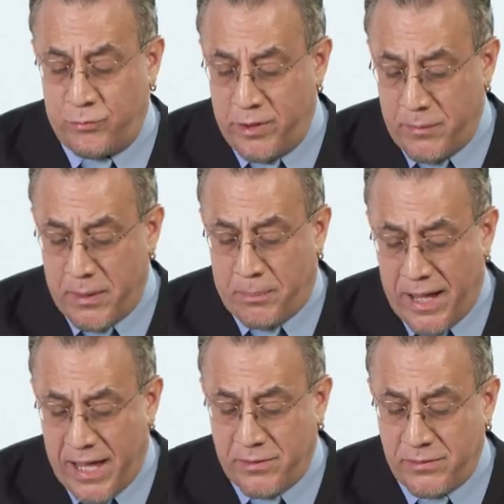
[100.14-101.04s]
rhythmic
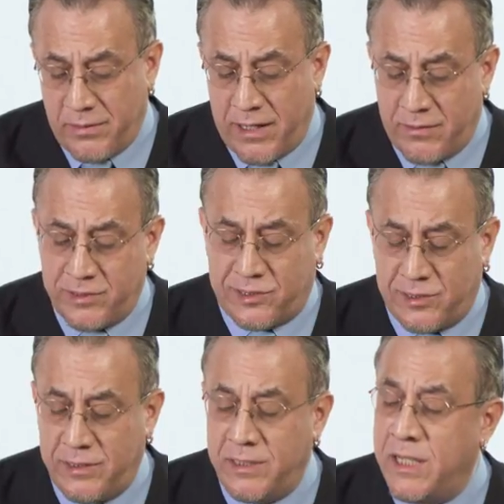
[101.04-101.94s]
pattern,
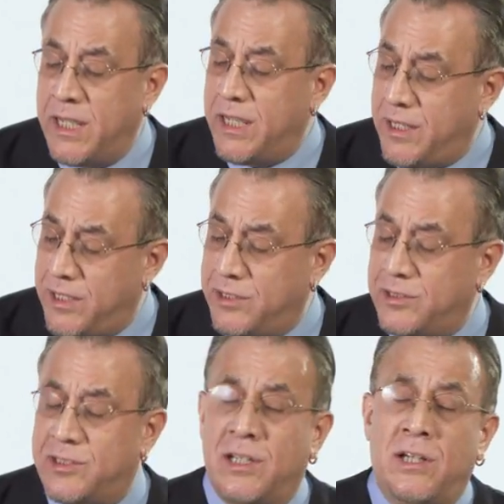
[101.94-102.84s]
obviously,
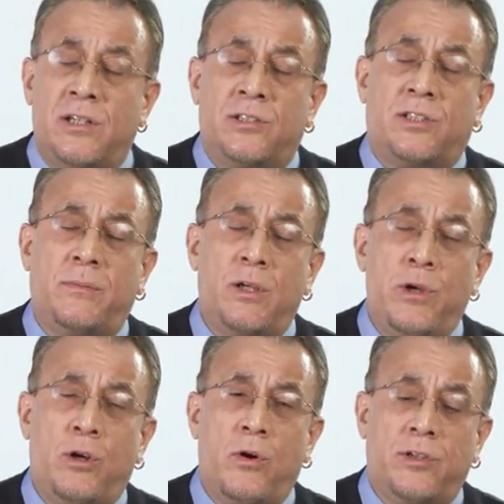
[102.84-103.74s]
is something
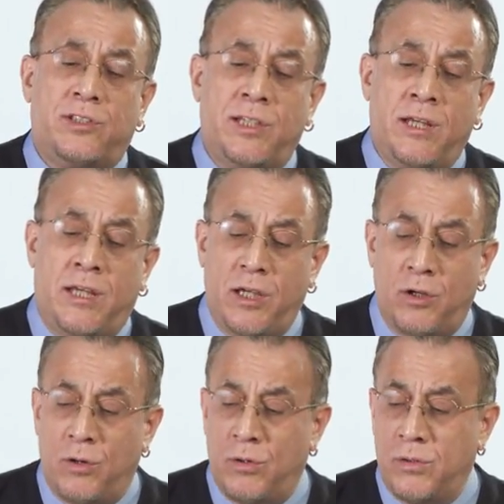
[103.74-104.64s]
we call the
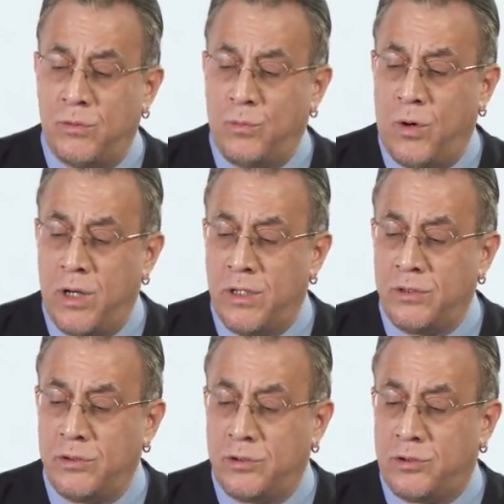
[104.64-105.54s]
cinquillo.
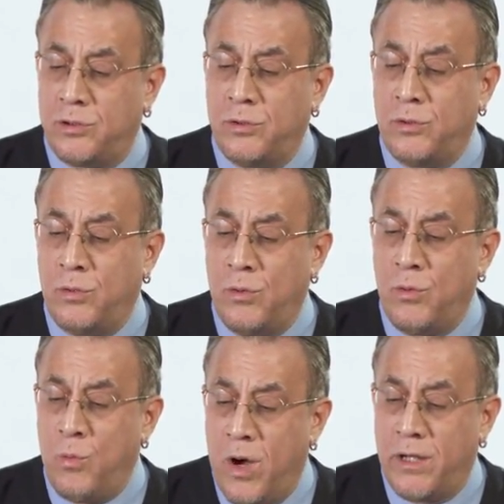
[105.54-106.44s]
One,
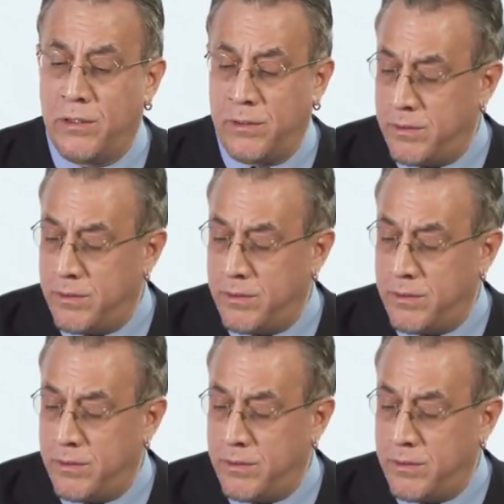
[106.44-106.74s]
two, one.